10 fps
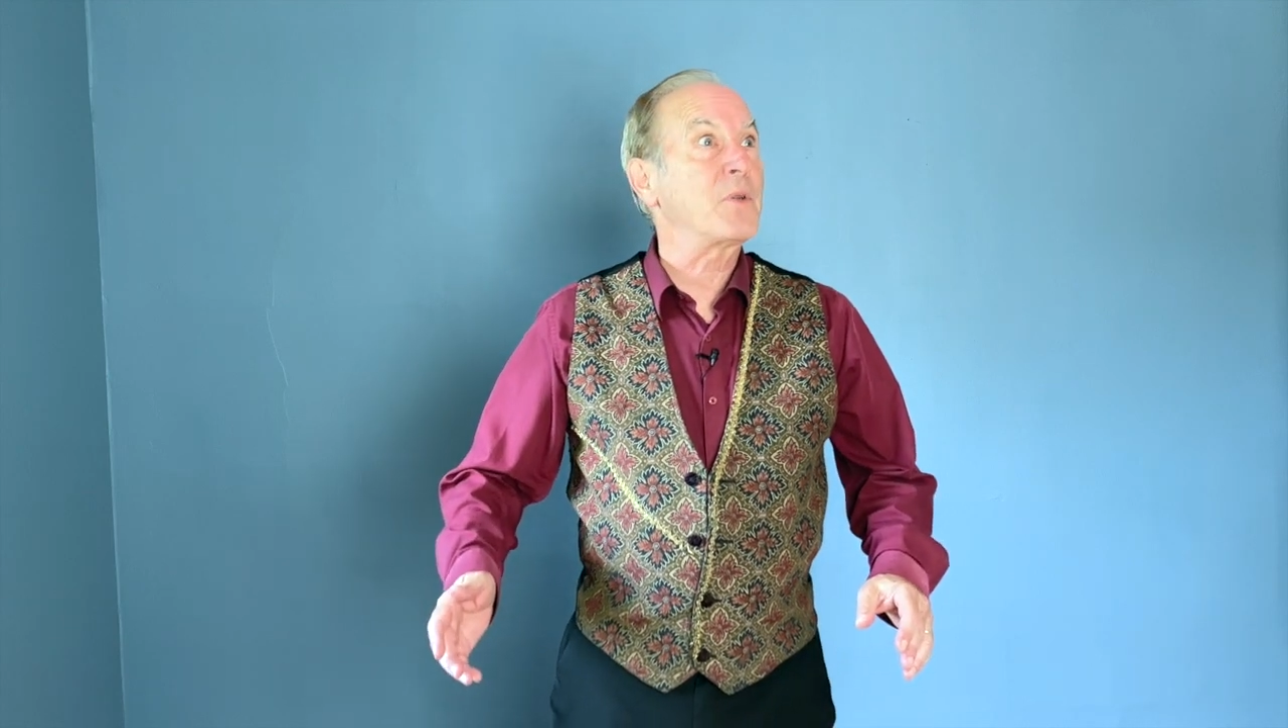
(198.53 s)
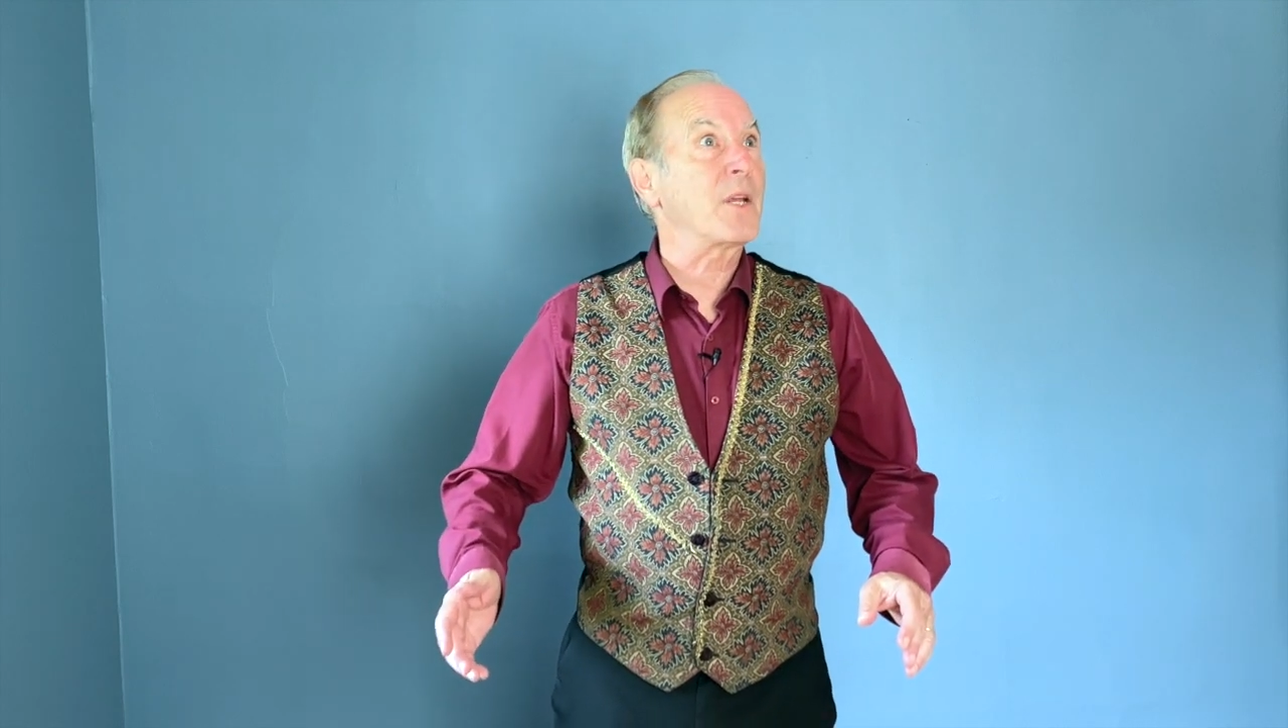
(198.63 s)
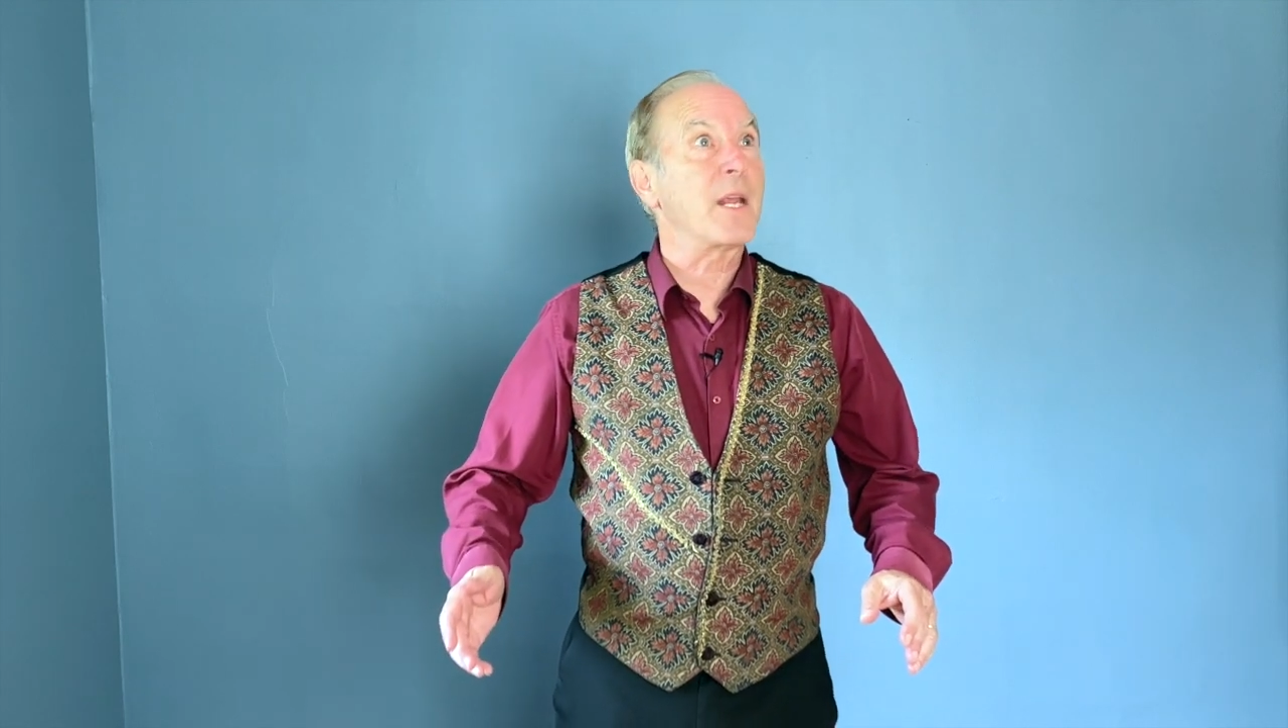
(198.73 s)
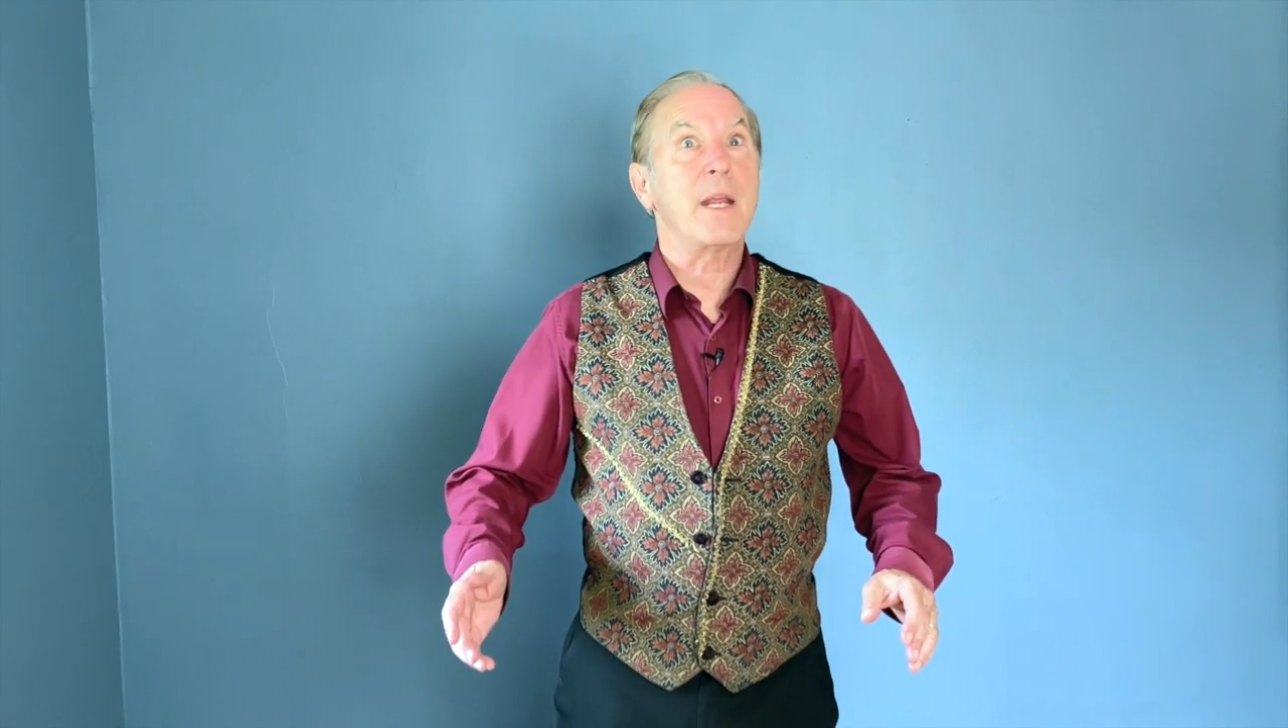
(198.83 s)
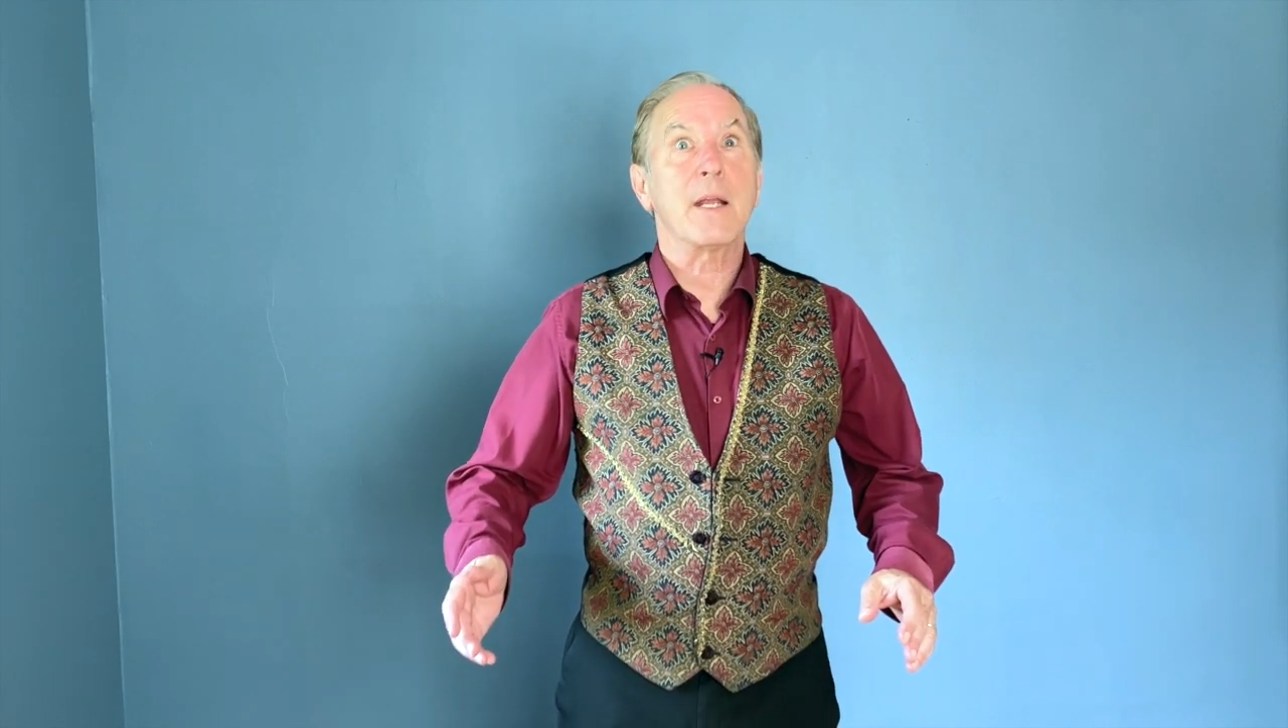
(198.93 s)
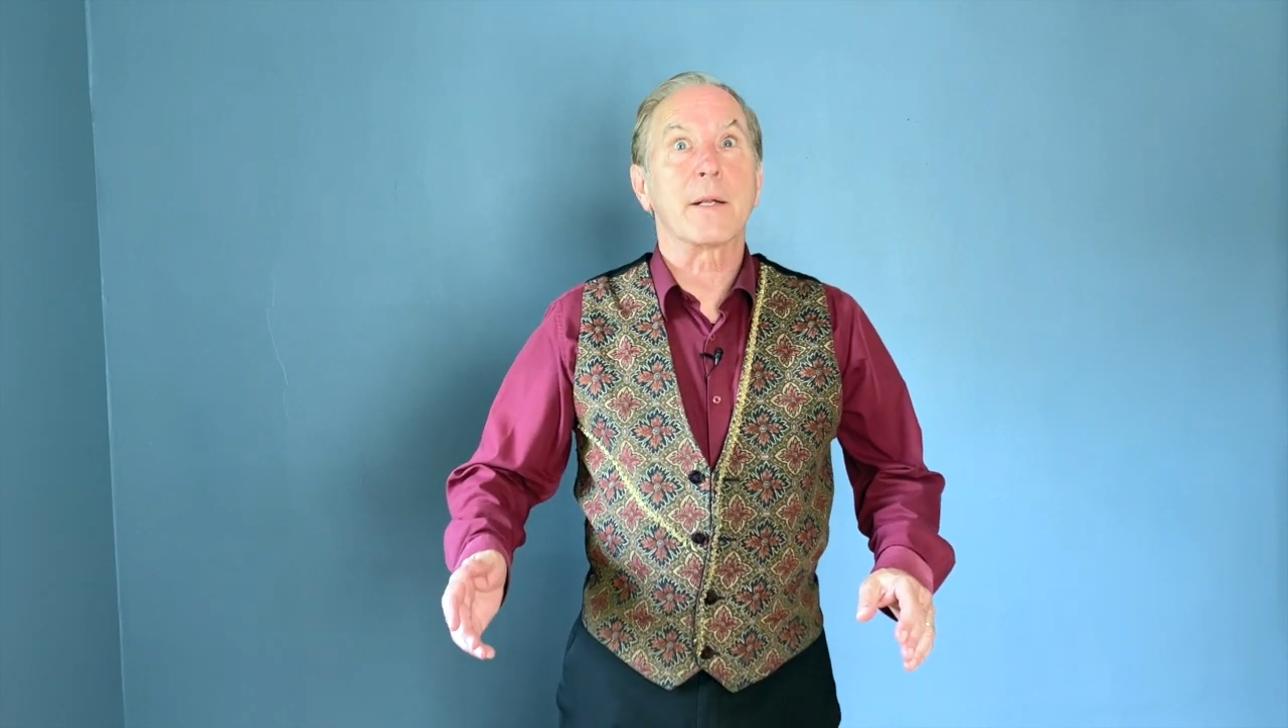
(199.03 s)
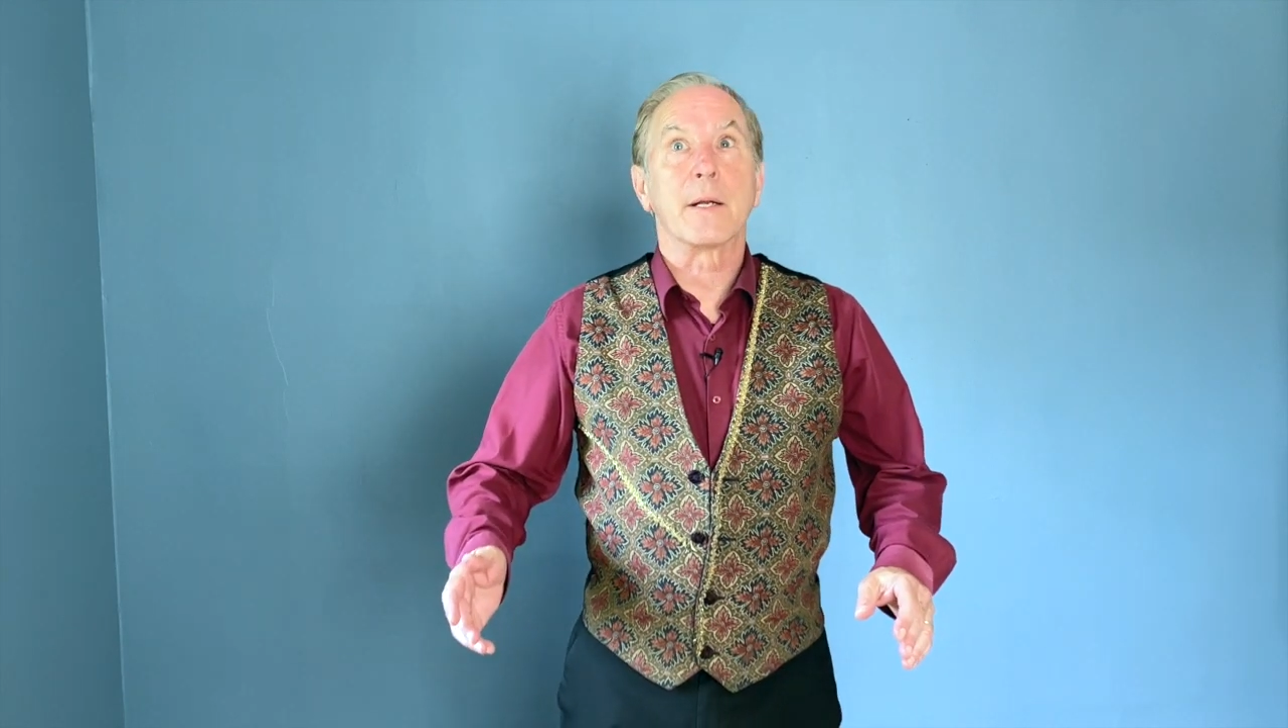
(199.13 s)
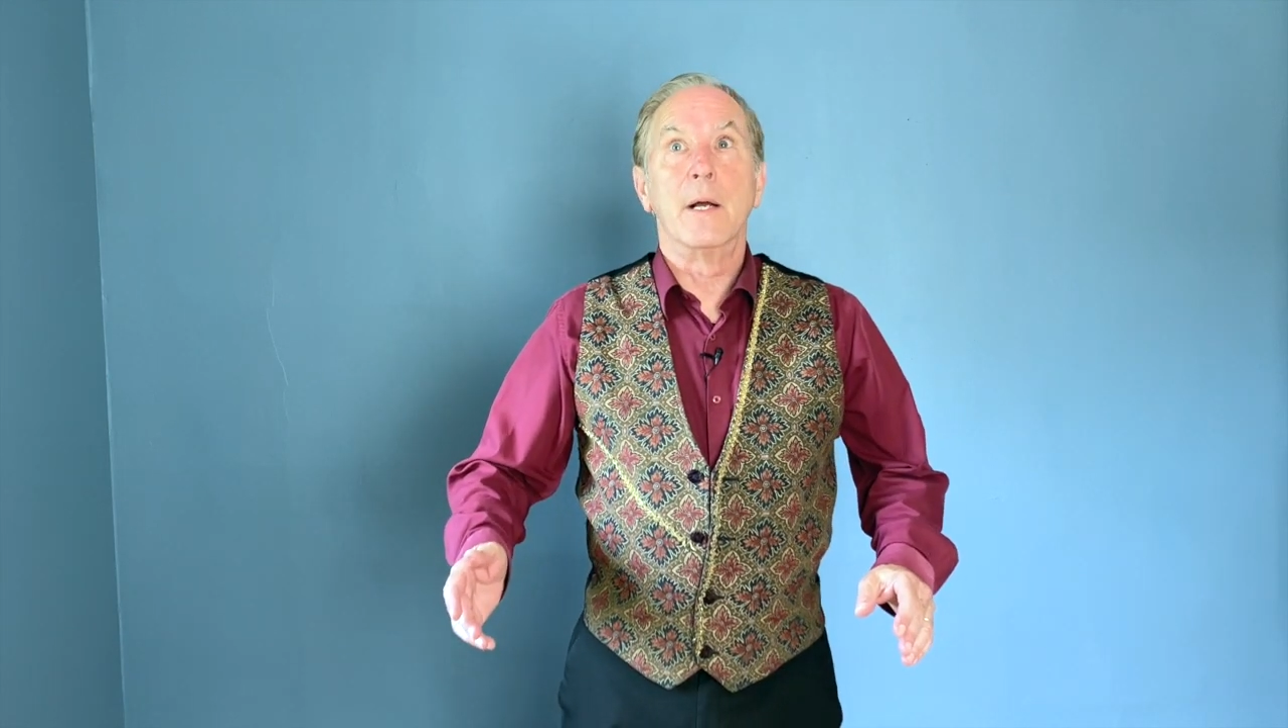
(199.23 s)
you hear,